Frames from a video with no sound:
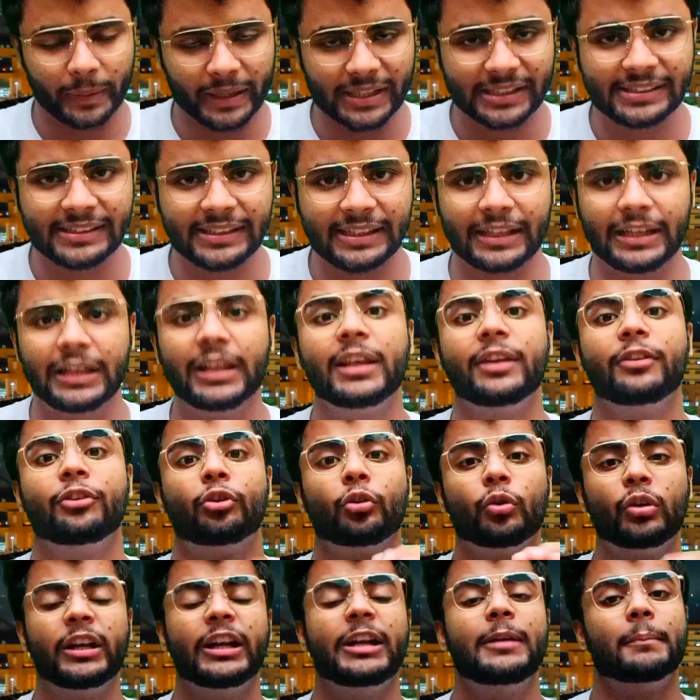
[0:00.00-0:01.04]
So
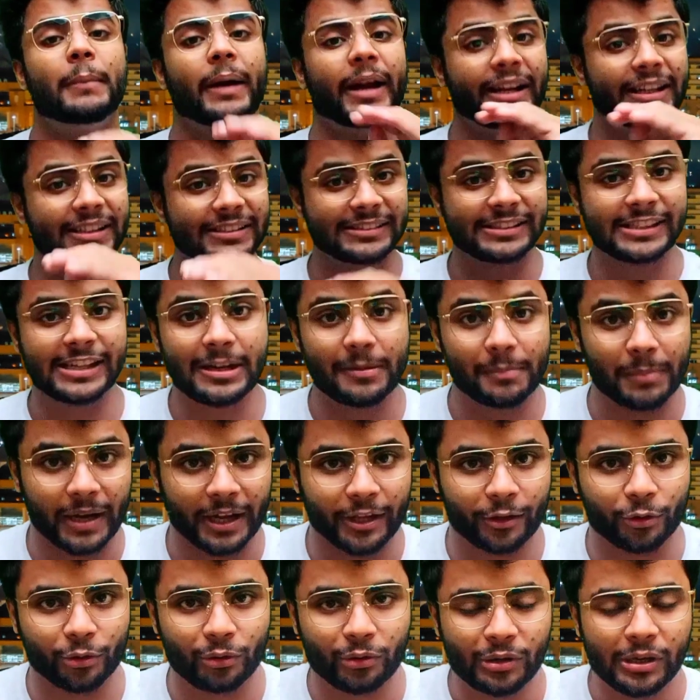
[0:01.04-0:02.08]
basically, you did minus
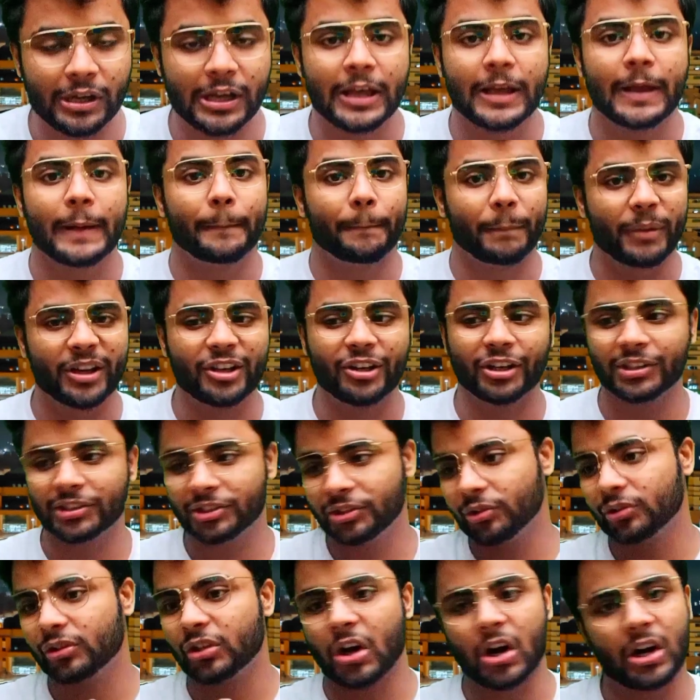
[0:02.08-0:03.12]
3 in bio
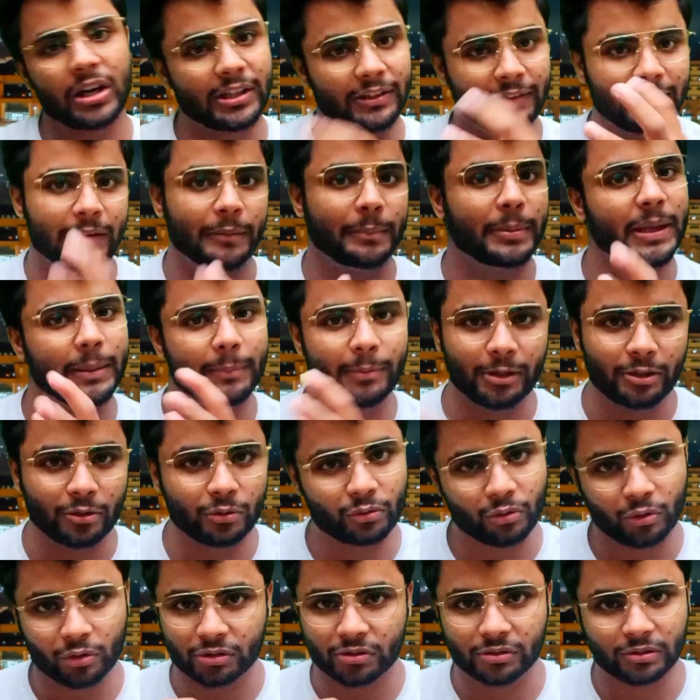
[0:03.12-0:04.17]
because you thought you will be
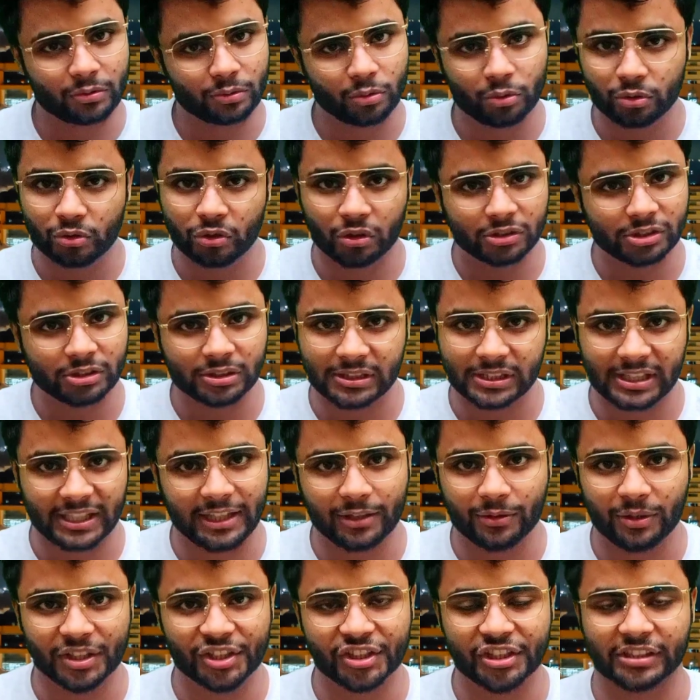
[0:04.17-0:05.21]
able to do those
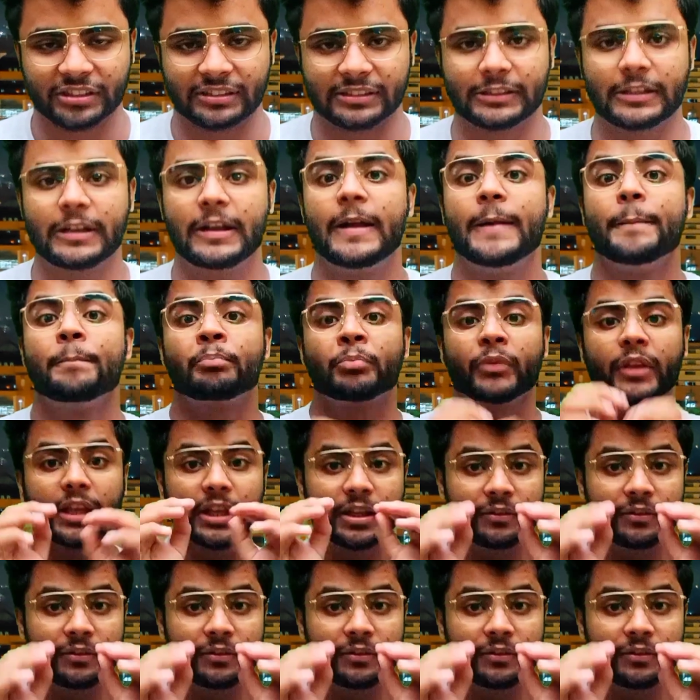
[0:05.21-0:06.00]
three questions.